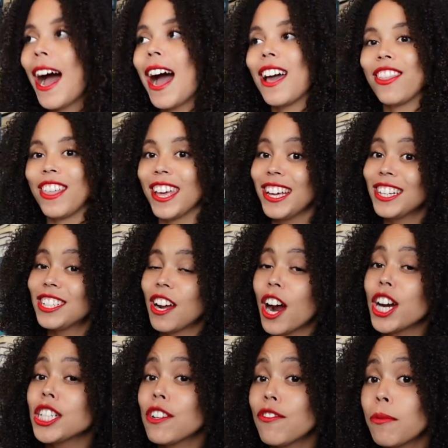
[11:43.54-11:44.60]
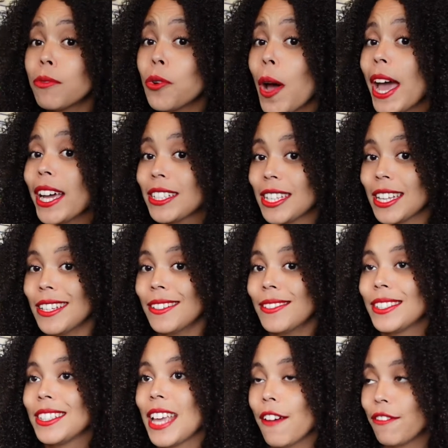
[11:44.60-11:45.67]
I think Darcy from No Exit,
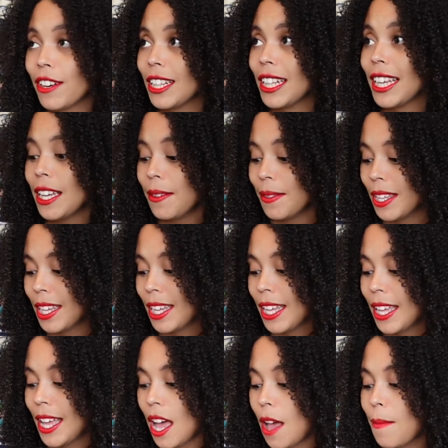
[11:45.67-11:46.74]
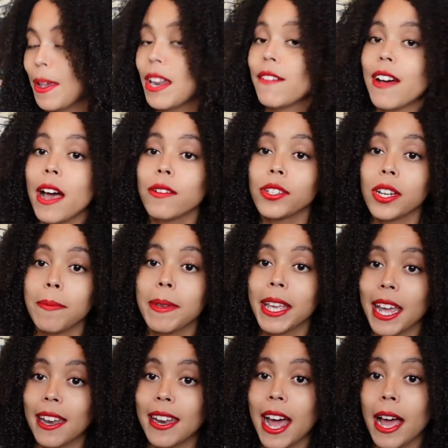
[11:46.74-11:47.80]
definitely. I mean, if I was going to be
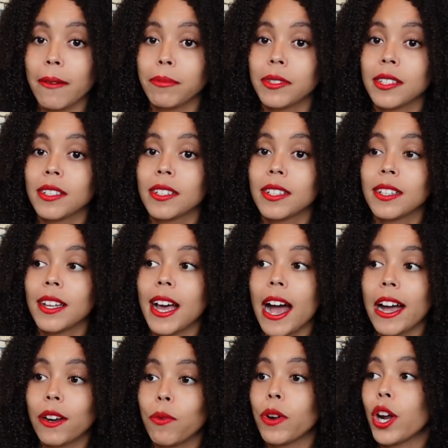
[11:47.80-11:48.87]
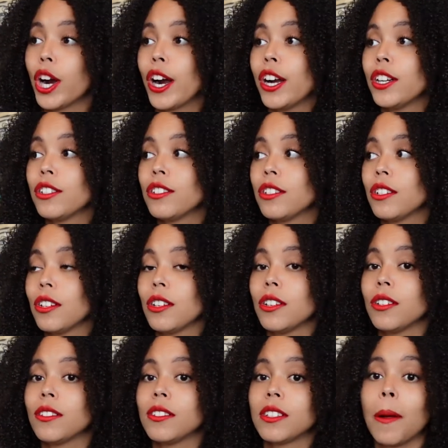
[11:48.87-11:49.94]
kidnapped, I'd want her
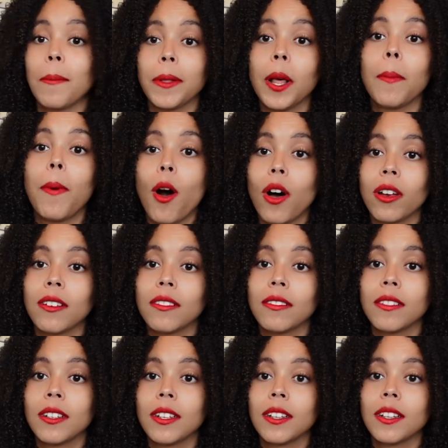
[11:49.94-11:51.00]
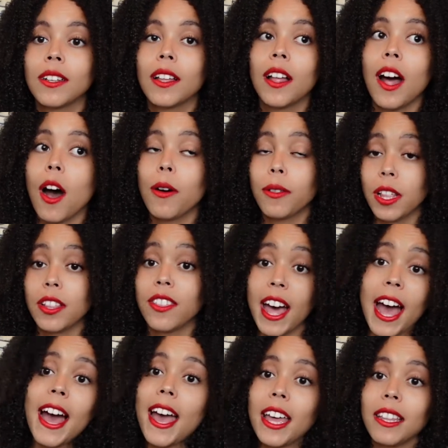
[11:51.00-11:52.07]
to stumble upon
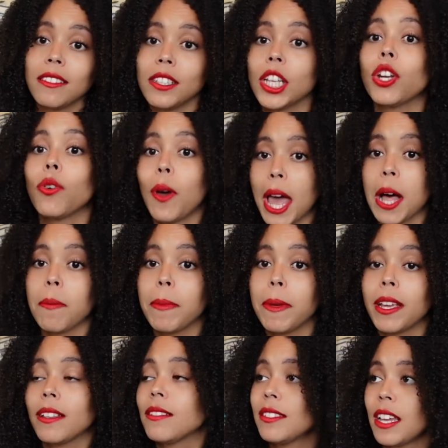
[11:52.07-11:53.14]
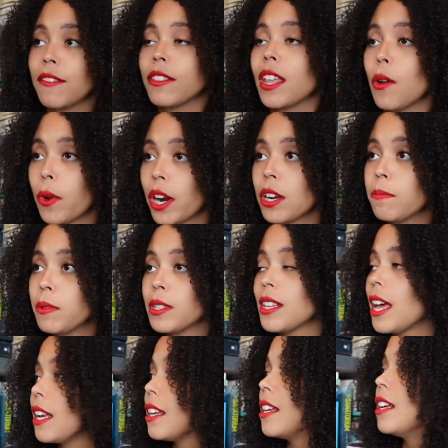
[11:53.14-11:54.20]
that and, you know, help me. Definitely, one hundred percent.